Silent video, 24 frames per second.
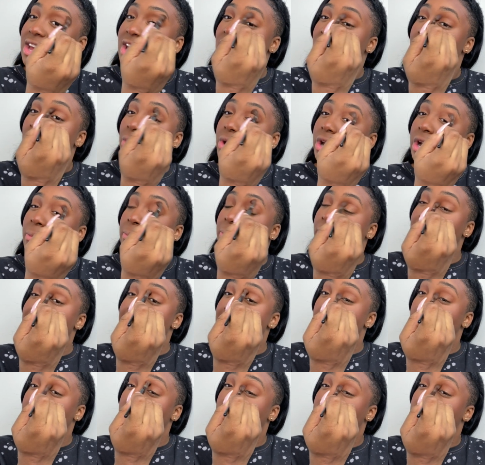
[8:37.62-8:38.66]
when a
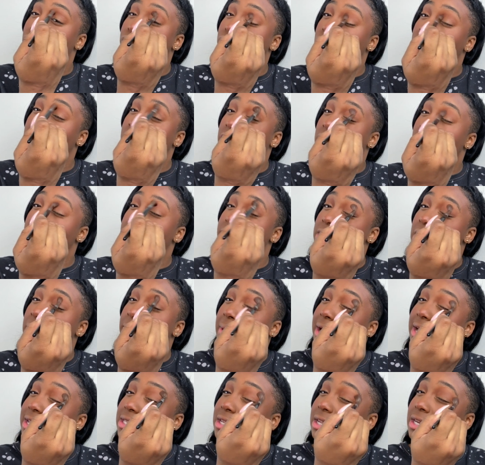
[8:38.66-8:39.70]
brown truly comes up
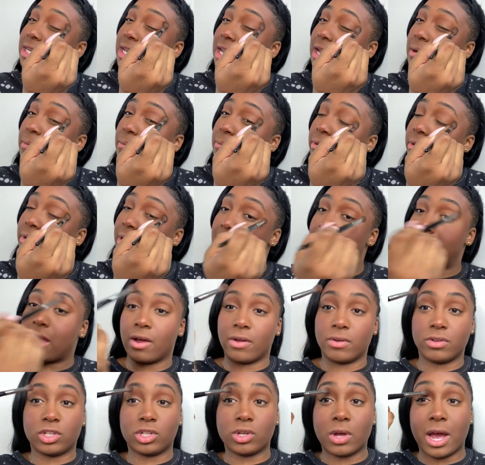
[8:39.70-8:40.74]
as a damn
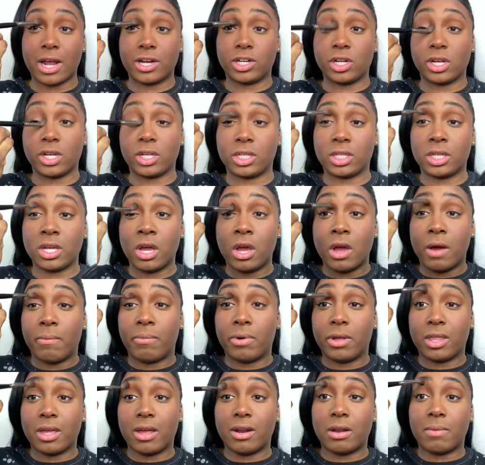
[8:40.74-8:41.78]
brown. So I just
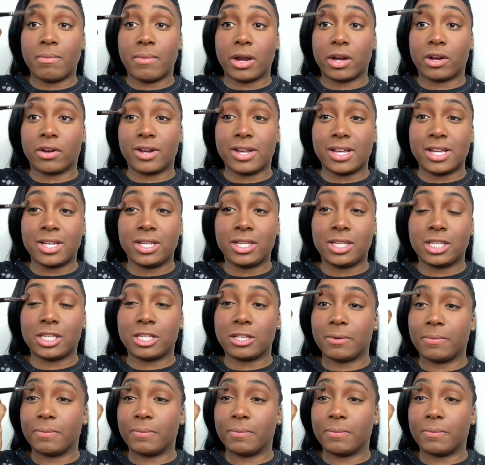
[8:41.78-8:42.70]
put that in my crease.